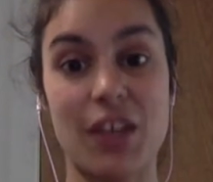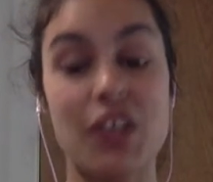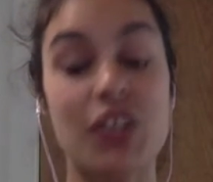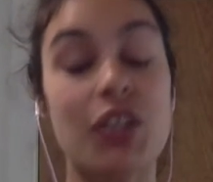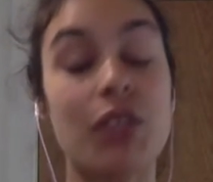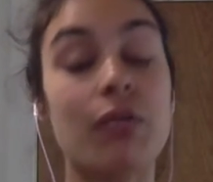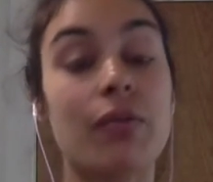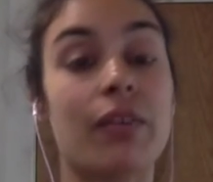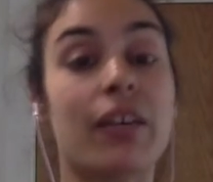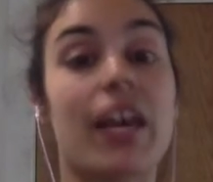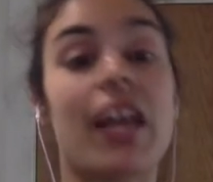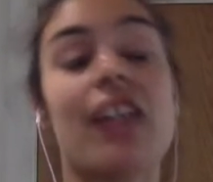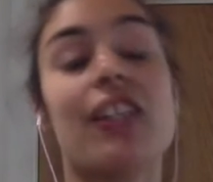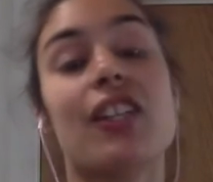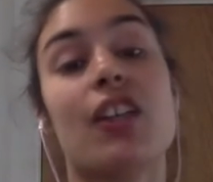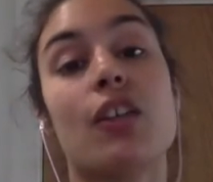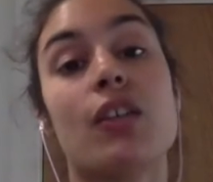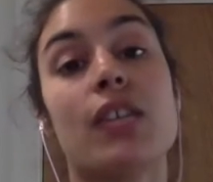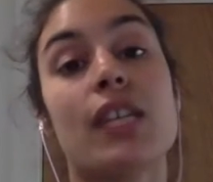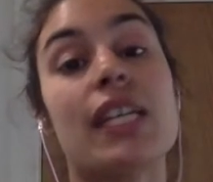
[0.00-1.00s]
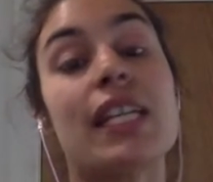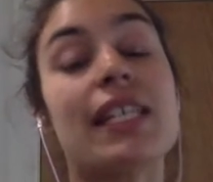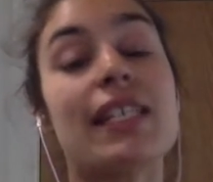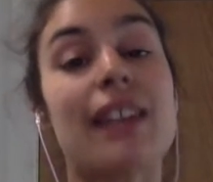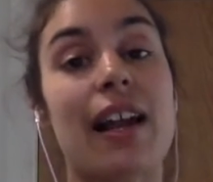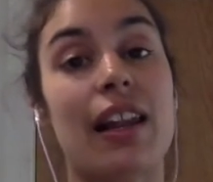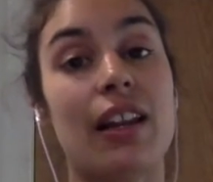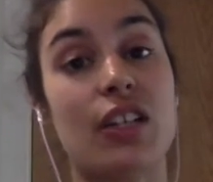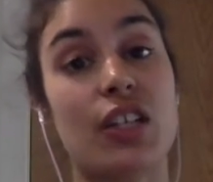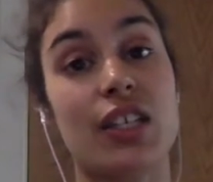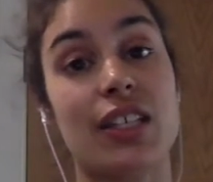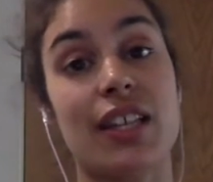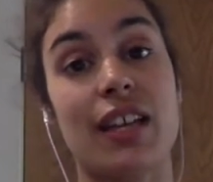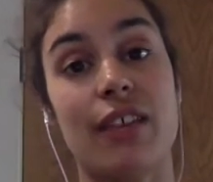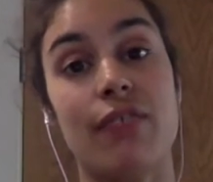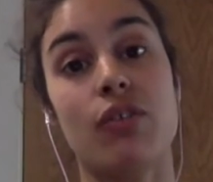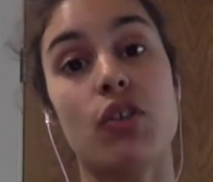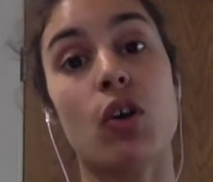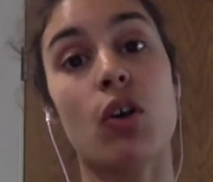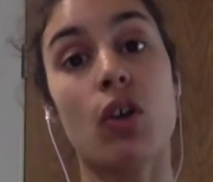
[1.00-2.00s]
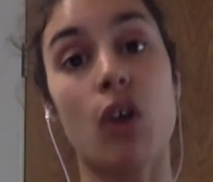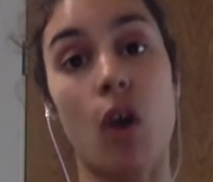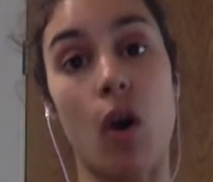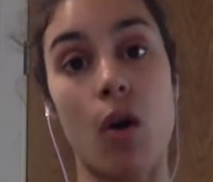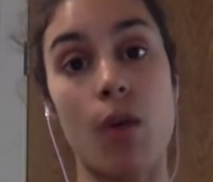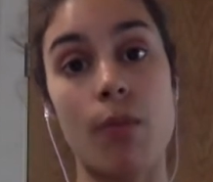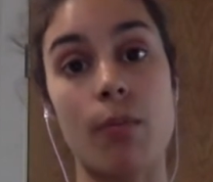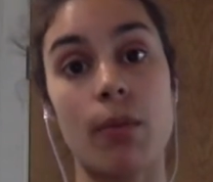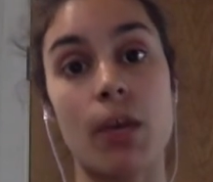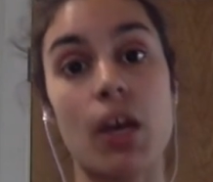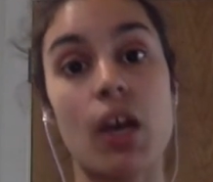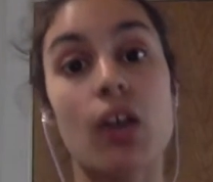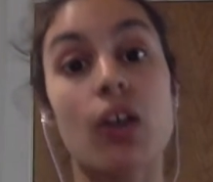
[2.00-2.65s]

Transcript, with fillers: Don't forget to go to eatallergysafe.com,